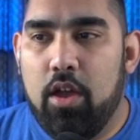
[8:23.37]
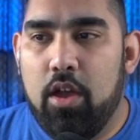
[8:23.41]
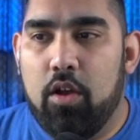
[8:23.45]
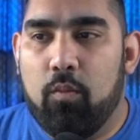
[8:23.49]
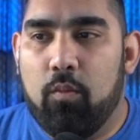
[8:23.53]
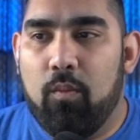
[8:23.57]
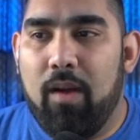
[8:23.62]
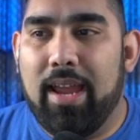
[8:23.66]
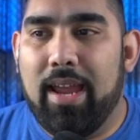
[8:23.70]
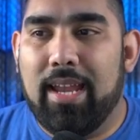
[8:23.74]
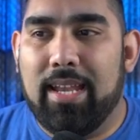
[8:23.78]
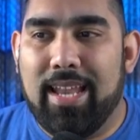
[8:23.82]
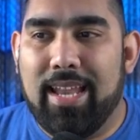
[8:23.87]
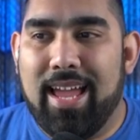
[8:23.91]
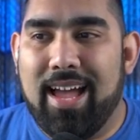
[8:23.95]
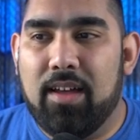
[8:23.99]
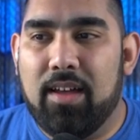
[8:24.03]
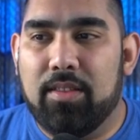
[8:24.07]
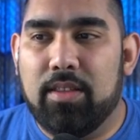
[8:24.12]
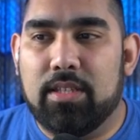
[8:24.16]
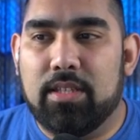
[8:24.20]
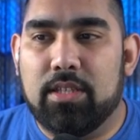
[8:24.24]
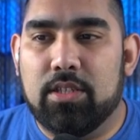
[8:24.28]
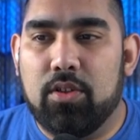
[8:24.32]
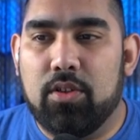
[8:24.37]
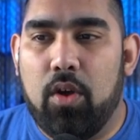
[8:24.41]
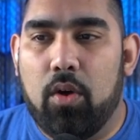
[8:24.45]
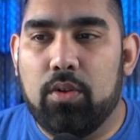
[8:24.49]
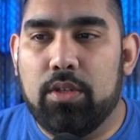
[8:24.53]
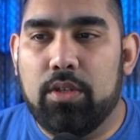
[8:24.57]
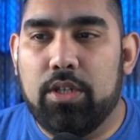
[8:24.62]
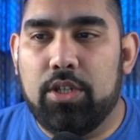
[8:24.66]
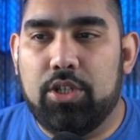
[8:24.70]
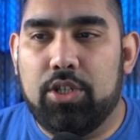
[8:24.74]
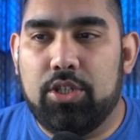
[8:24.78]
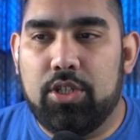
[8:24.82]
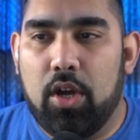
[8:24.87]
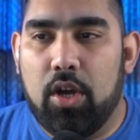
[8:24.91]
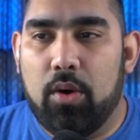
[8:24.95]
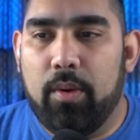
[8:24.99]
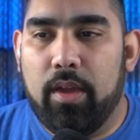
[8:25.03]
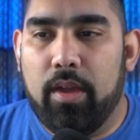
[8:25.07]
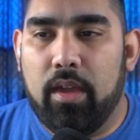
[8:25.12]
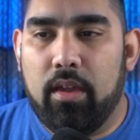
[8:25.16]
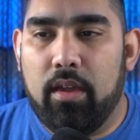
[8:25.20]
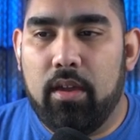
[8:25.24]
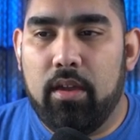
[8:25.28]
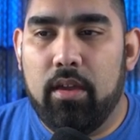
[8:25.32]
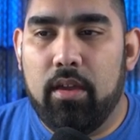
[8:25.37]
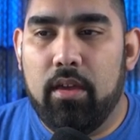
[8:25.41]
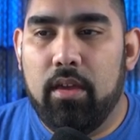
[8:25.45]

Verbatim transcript: right now, this is only showing